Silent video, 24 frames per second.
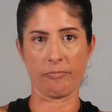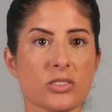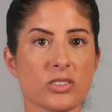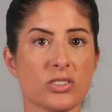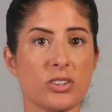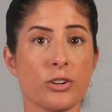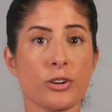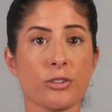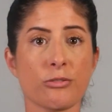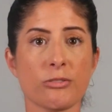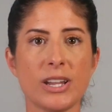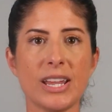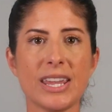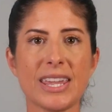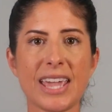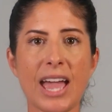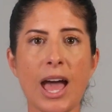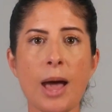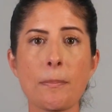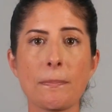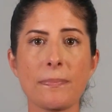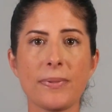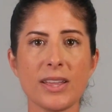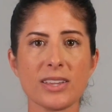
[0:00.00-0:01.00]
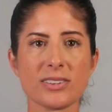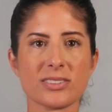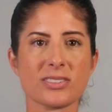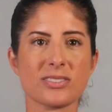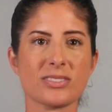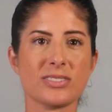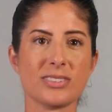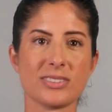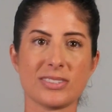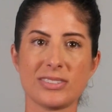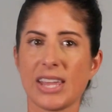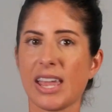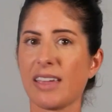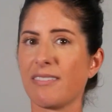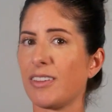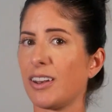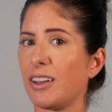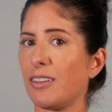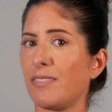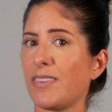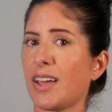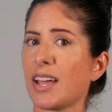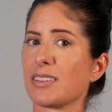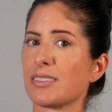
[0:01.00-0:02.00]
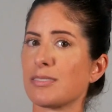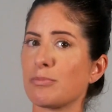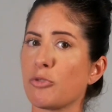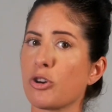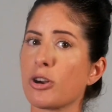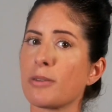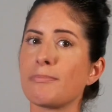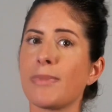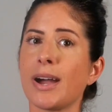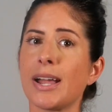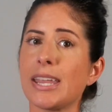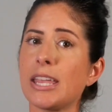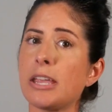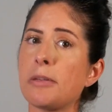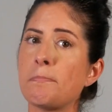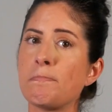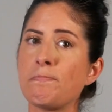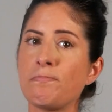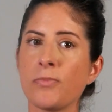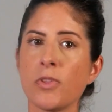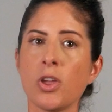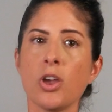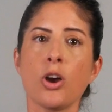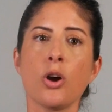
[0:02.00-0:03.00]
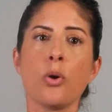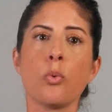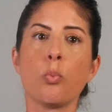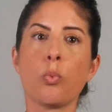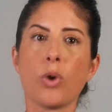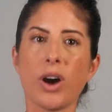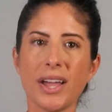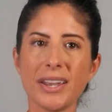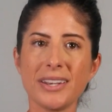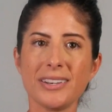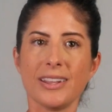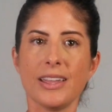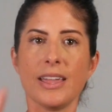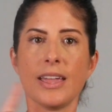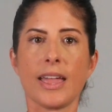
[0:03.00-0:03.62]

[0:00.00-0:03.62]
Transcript: So to recap places to save and invest more money: 1.